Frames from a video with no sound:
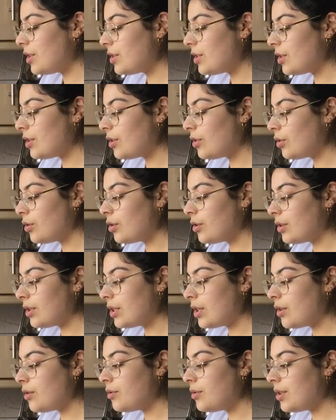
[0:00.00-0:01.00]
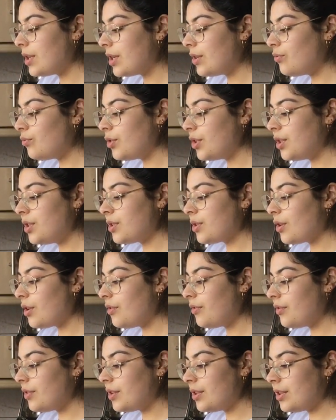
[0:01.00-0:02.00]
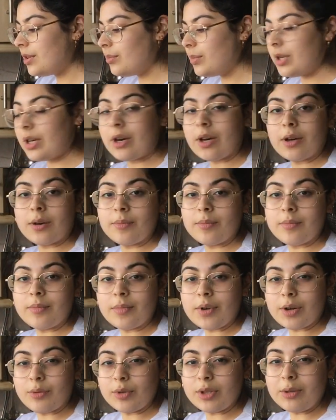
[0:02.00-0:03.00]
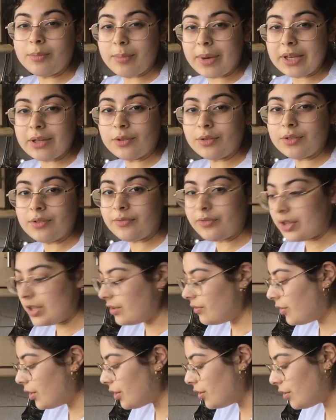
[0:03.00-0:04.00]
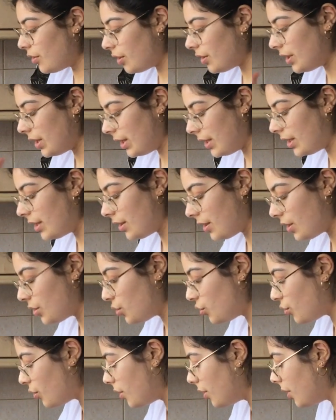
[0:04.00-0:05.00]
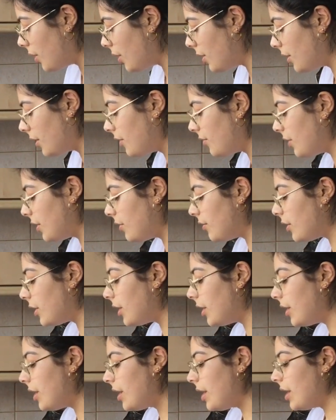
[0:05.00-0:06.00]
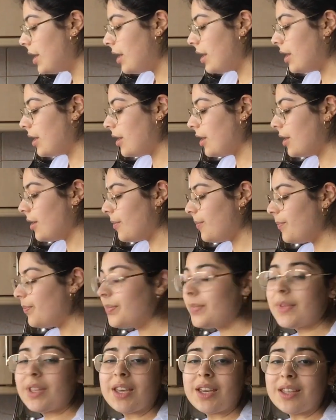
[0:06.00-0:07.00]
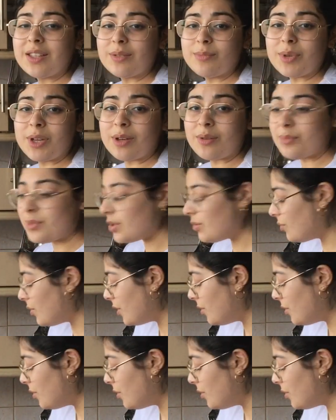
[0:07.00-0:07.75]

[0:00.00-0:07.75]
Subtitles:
this is going to cook down and really soften and become a really mild flavour, not like a strong garlic flavour, and it becomes